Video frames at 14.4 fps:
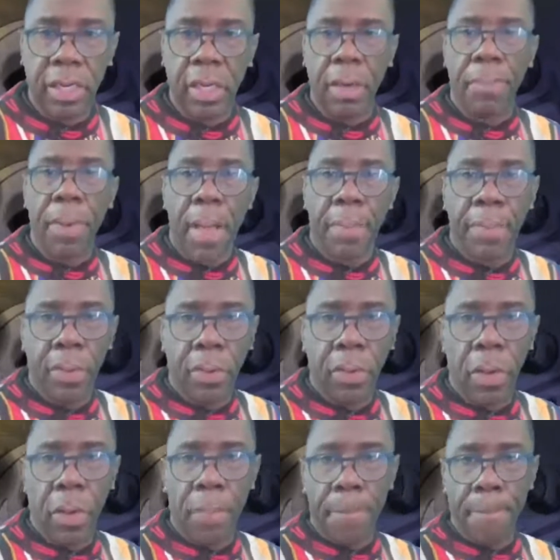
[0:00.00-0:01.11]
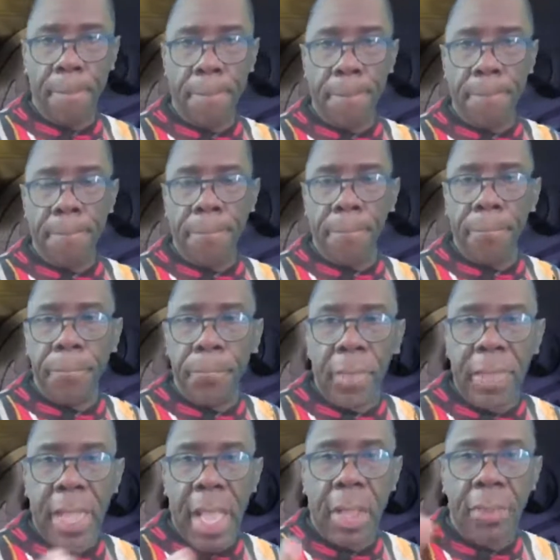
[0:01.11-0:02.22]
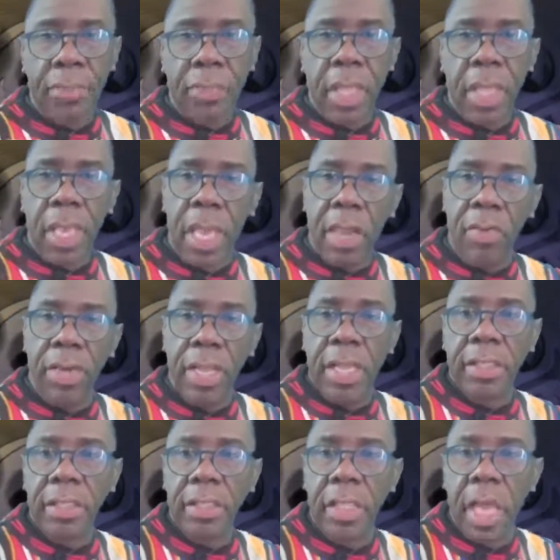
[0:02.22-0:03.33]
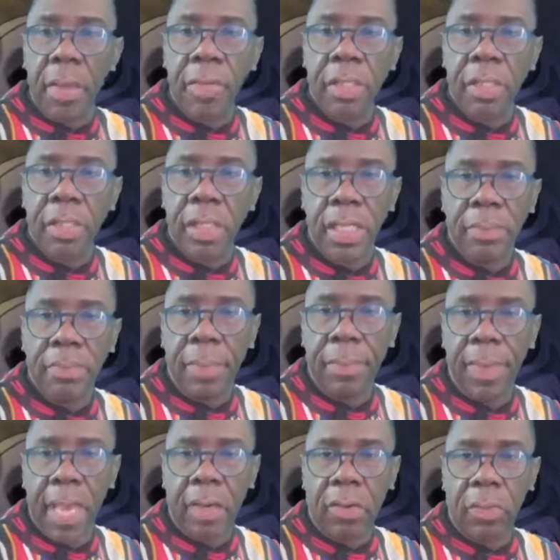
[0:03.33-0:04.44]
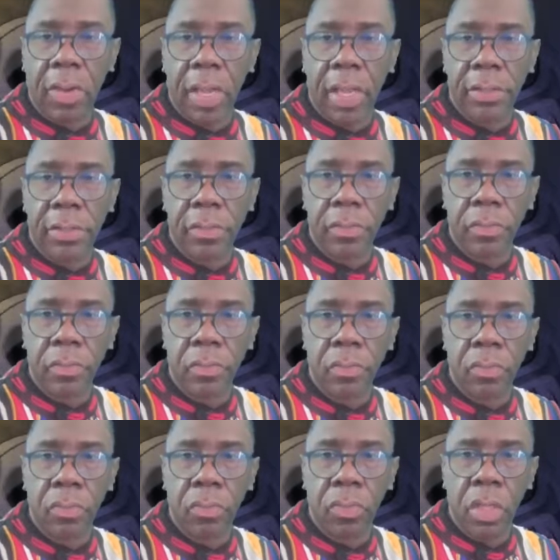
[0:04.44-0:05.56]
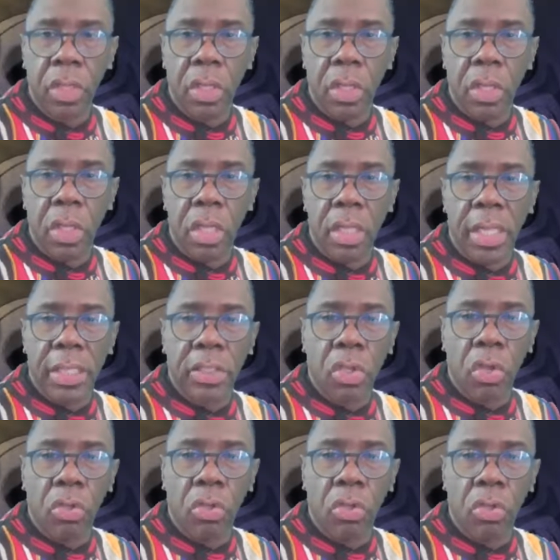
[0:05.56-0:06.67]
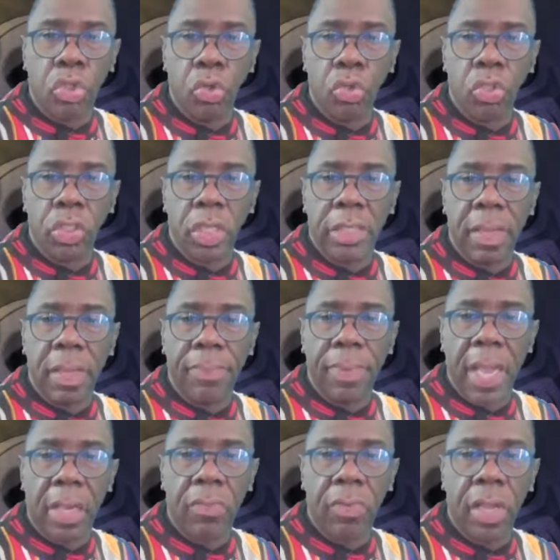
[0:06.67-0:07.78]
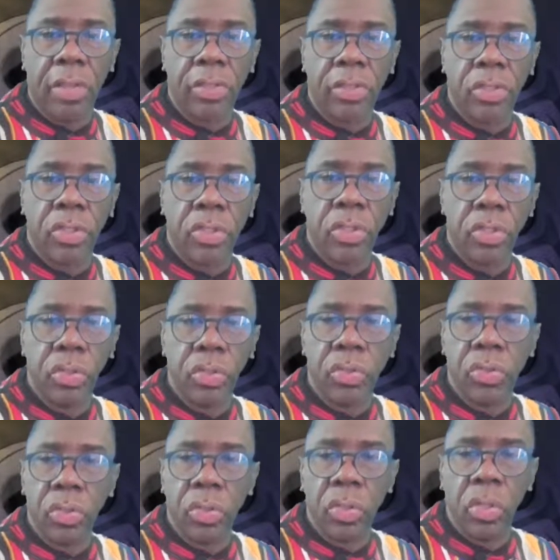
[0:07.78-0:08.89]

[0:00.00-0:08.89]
ready to pop and go. Now, here it is. I'm going to change my backgrounds. Let's go to change my backgrounds to